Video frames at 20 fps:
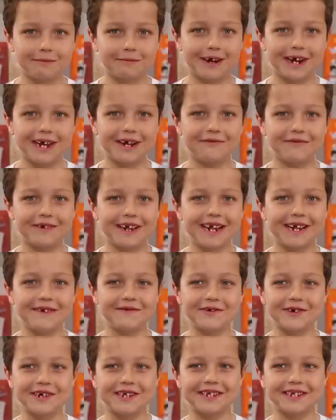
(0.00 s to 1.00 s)
My
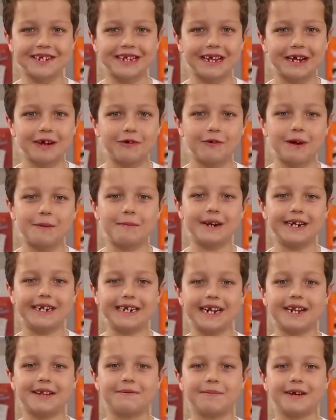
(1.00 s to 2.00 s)
favourite Wimpy
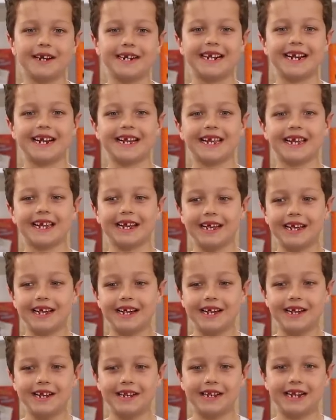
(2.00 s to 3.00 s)
Kid book is
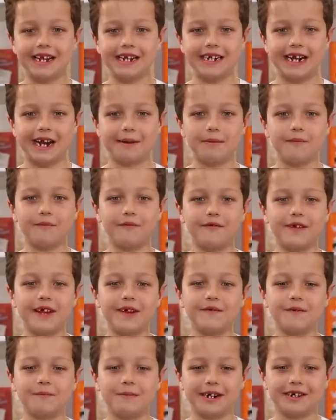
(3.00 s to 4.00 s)
Cabin
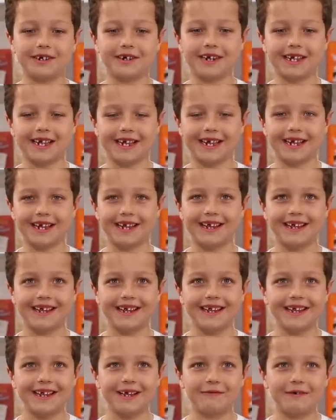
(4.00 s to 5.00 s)
Fever because
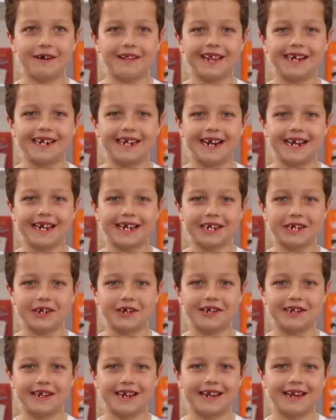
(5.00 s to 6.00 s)
when they get
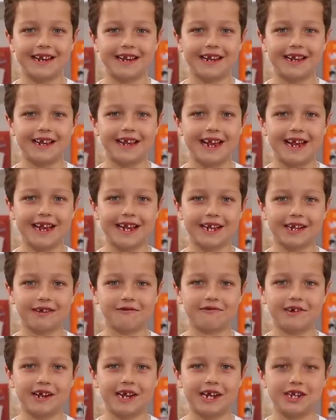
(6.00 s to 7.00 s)
snowed in, it's
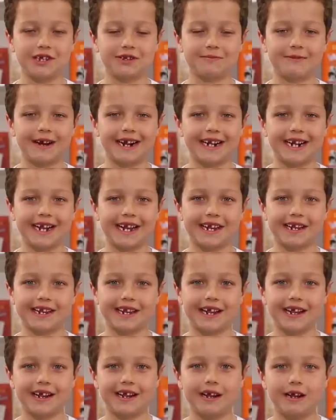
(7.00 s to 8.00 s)
really
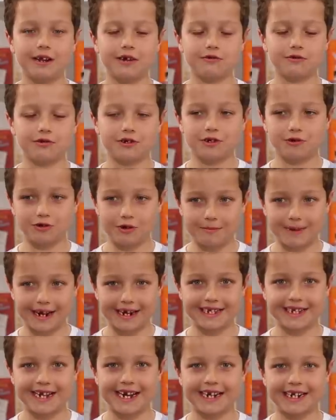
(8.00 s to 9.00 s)

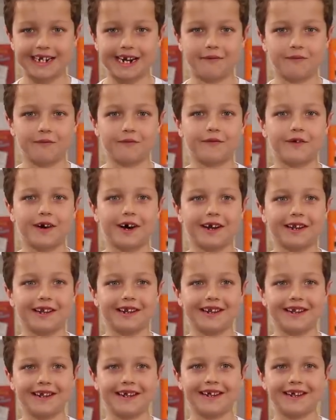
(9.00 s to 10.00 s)
dramatic and fun.